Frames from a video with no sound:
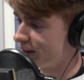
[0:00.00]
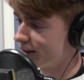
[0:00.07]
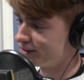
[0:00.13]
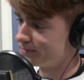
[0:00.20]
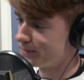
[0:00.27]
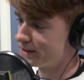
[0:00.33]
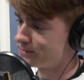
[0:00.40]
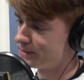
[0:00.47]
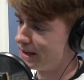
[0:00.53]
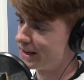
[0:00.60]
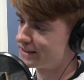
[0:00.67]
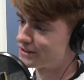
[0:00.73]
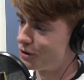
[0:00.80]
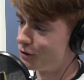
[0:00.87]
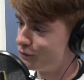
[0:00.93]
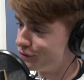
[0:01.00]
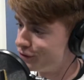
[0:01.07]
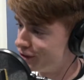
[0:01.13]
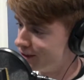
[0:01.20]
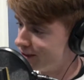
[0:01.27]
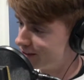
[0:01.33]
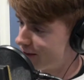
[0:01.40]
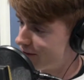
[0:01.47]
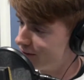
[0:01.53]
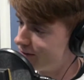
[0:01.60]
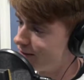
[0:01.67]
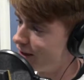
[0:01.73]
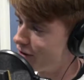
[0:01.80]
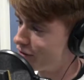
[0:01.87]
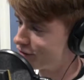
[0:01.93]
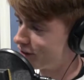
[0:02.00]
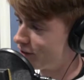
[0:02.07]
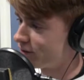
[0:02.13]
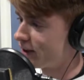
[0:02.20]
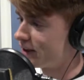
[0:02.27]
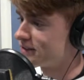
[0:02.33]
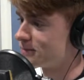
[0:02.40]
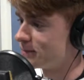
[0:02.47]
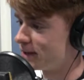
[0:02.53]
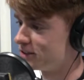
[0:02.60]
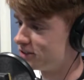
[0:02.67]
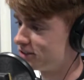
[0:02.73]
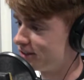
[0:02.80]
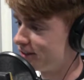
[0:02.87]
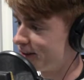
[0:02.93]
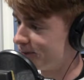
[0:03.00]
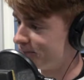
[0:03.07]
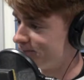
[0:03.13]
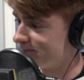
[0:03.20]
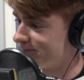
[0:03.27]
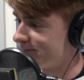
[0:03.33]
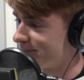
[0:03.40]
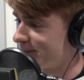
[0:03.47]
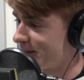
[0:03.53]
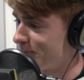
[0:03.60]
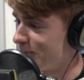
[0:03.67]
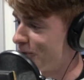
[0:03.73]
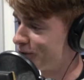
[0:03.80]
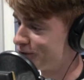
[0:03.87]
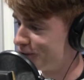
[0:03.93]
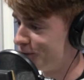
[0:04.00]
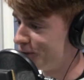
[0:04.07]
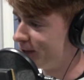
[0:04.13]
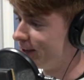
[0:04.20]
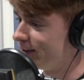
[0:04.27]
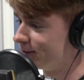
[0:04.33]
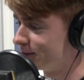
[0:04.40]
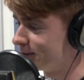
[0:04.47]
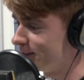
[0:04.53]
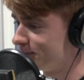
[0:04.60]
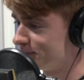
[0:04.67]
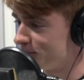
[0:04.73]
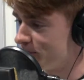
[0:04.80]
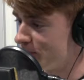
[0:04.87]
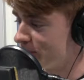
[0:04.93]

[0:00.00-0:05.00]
that makes me less confident is having Gareth Southgate as a manager. I'm not too keen on him, to be